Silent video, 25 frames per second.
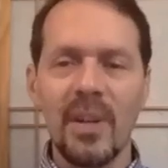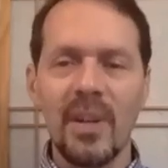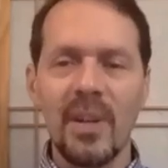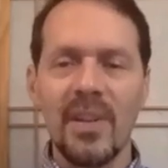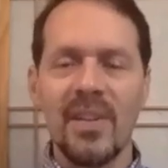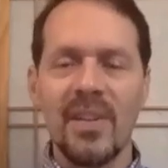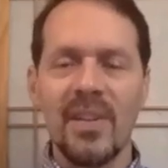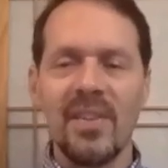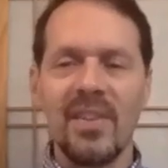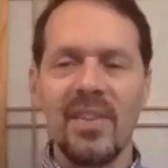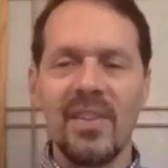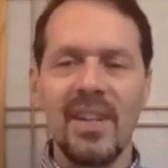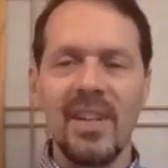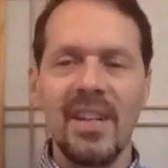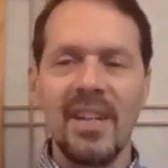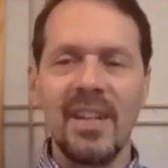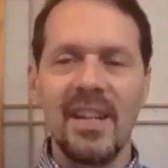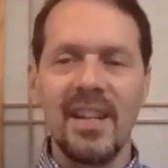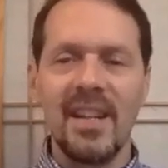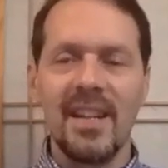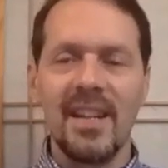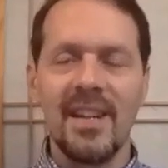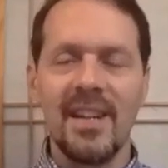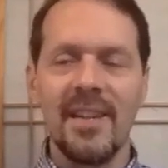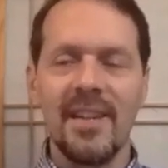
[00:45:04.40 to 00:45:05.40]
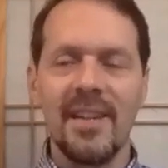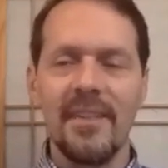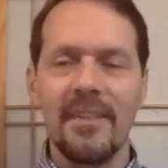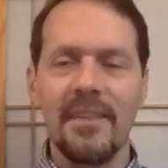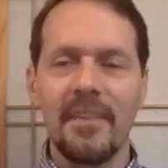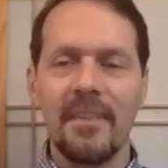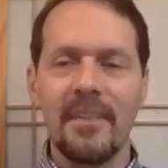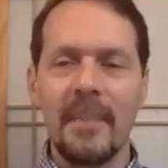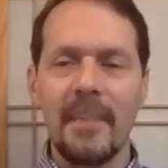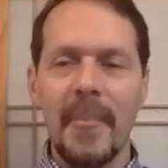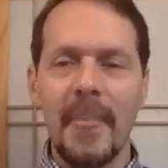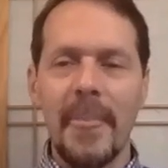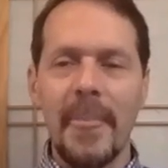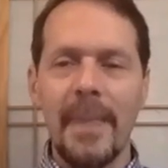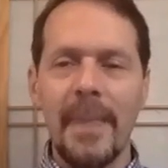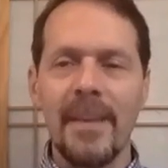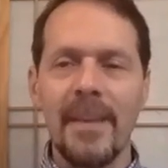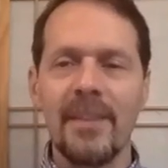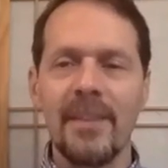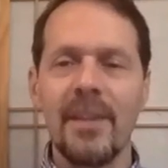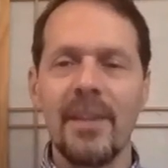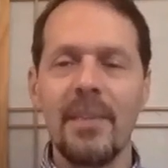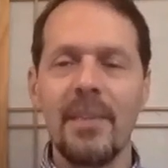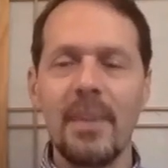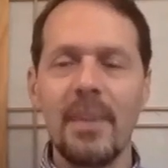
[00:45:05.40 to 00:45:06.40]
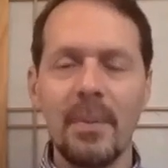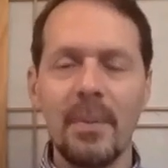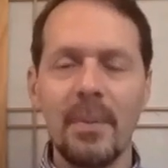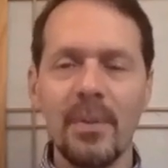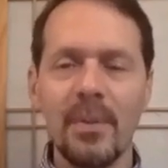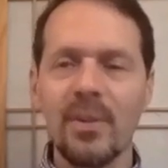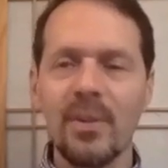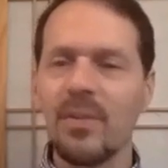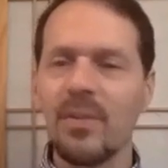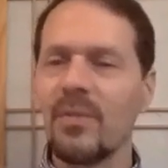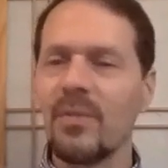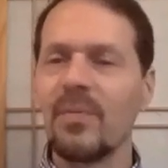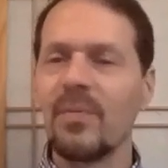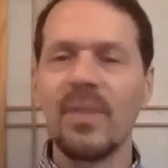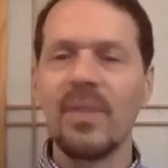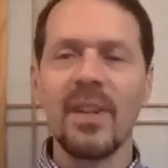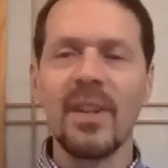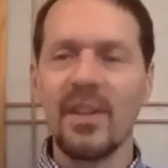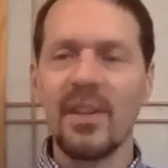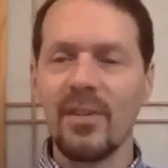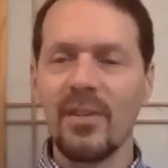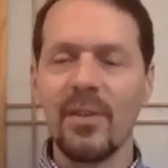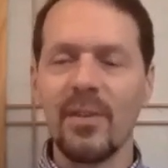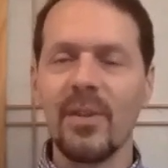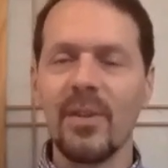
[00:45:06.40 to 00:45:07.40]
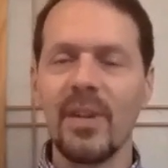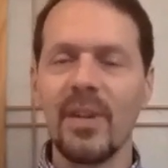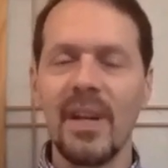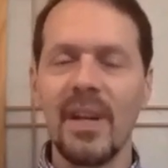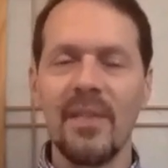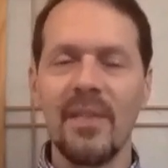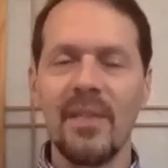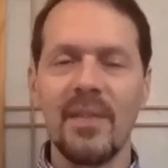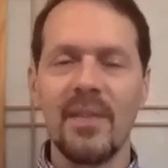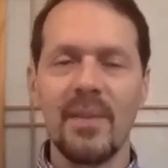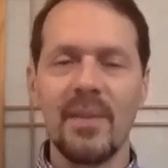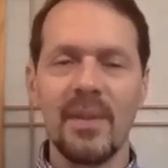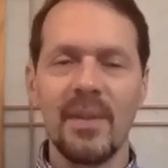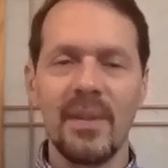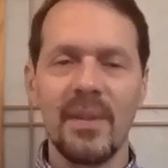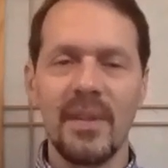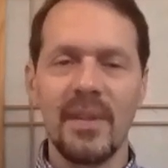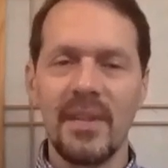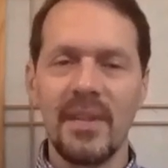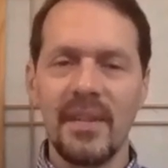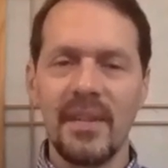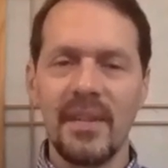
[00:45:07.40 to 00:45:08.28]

to see people just feeling so good afterwards.